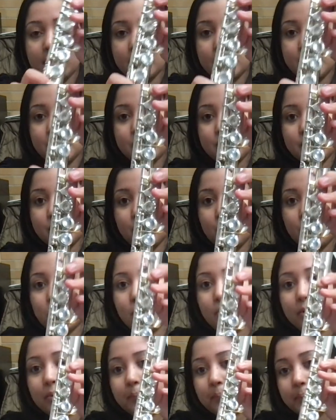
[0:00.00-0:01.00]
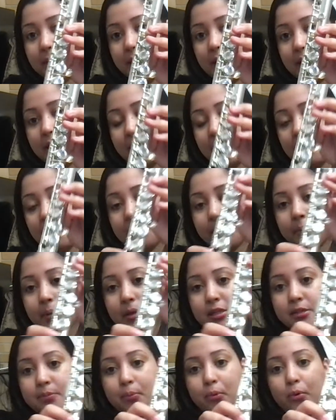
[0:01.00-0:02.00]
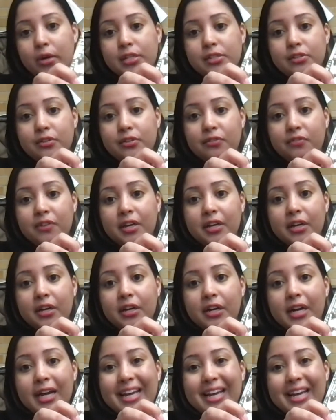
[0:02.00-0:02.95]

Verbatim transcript: So B plus pointer finger